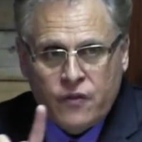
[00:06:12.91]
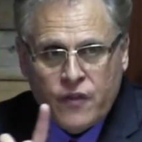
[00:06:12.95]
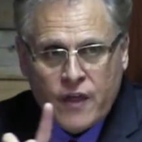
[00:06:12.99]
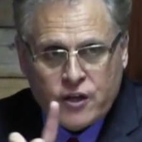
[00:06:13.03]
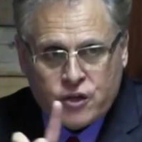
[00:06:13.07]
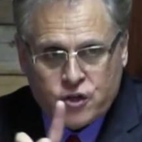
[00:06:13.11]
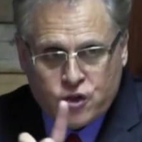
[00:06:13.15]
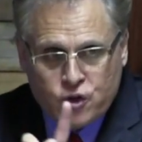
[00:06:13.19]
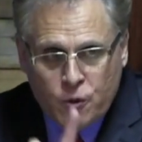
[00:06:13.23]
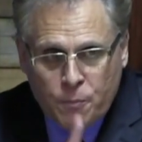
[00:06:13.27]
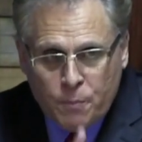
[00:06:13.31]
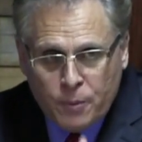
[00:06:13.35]

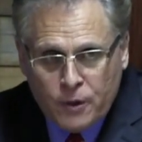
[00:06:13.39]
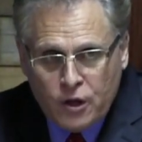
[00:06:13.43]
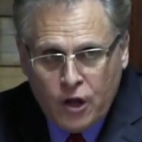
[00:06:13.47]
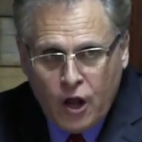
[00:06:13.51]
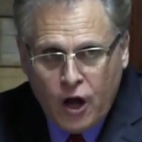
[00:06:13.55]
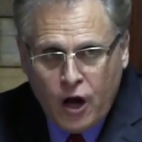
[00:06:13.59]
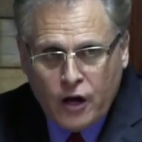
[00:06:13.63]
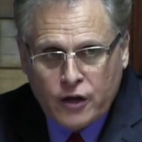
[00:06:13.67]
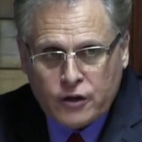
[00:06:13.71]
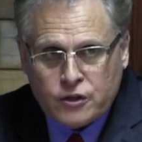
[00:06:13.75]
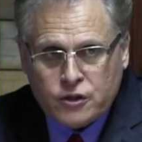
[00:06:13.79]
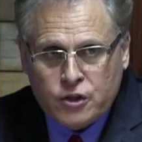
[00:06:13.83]
that you
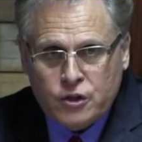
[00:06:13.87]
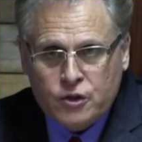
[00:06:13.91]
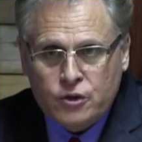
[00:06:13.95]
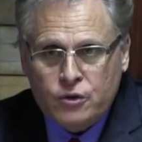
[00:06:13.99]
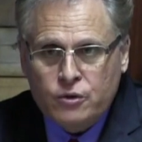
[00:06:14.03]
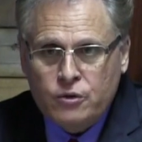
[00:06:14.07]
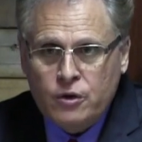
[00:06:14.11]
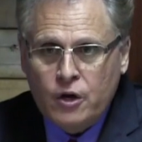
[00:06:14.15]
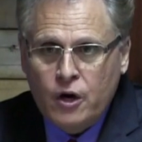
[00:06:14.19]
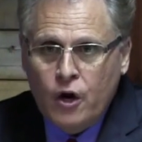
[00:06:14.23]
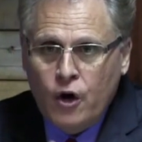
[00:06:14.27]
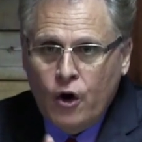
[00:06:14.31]
belong
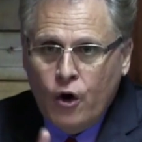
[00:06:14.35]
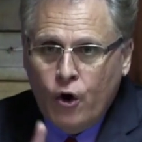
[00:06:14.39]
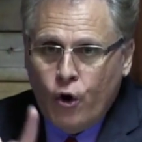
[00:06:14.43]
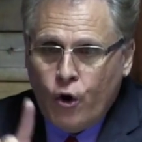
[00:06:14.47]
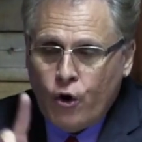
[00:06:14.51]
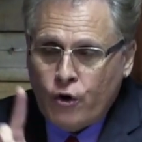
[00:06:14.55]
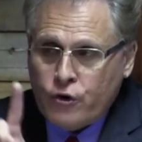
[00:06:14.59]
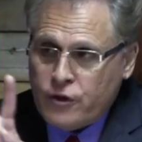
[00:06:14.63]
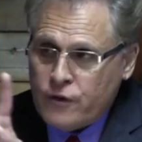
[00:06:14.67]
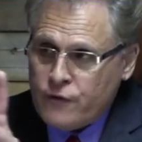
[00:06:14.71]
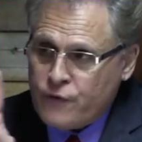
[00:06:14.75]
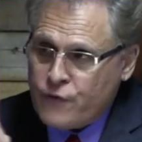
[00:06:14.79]
to
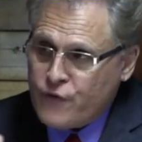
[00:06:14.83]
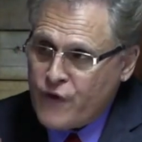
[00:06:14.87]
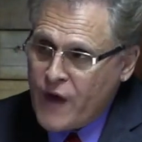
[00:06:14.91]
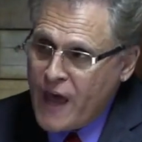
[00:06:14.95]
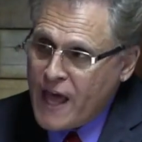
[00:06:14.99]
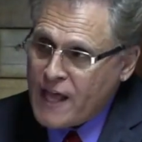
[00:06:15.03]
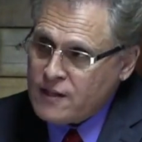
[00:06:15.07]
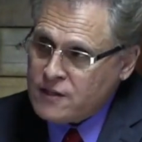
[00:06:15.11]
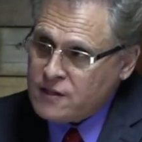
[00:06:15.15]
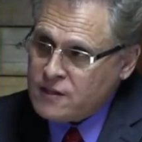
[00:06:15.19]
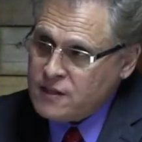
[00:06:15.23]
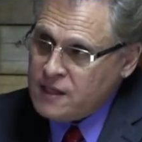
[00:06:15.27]
or the
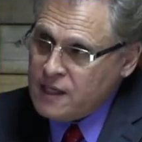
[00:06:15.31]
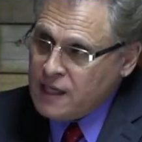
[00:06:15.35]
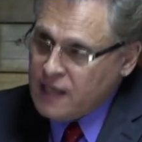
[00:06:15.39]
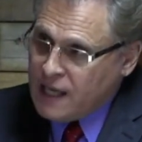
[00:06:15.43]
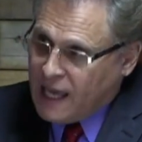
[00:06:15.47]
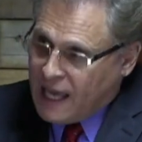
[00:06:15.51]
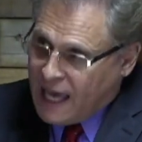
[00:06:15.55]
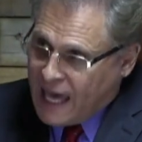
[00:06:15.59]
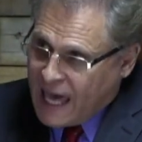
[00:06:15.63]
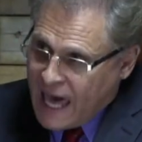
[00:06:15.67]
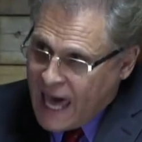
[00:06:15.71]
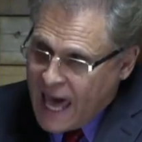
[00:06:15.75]

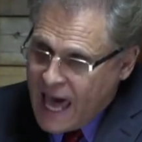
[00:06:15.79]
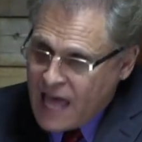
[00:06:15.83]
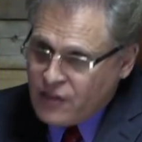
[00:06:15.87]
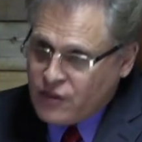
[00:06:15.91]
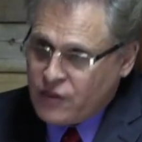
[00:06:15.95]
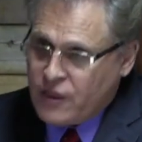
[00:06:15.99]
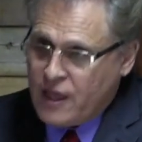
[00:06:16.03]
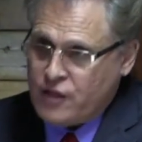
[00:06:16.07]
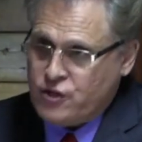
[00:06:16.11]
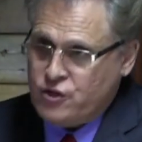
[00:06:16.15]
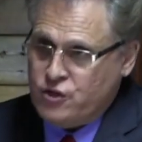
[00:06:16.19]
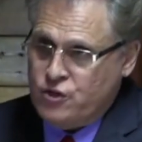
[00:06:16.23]
fancy
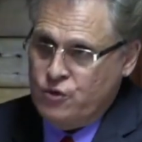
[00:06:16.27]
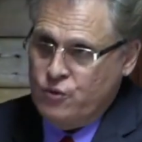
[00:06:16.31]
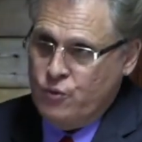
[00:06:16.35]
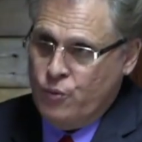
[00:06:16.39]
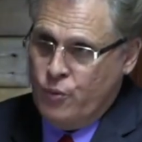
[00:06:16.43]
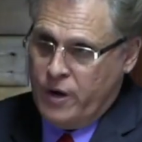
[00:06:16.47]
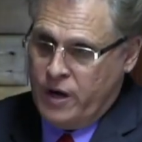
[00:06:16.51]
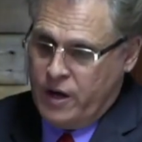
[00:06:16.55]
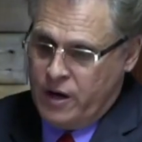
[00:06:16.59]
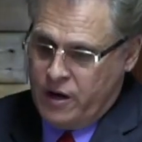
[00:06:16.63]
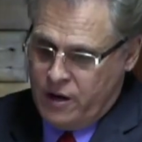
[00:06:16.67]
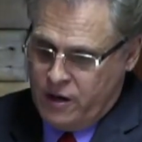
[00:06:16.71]
hat that you
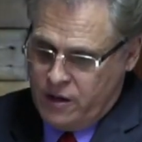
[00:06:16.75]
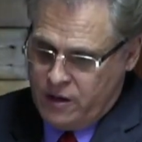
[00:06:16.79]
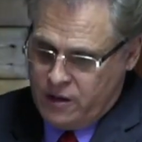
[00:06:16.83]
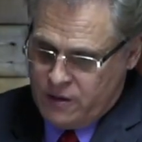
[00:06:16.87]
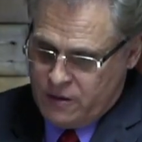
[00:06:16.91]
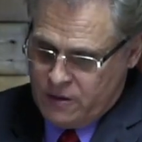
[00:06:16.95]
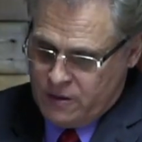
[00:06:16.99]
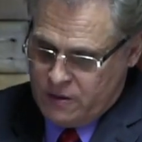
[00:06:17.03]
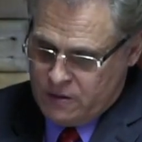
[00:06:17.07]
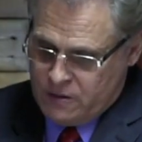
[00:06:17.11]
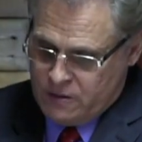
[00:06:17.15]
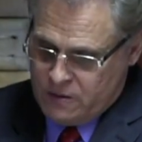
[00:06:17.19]
wear.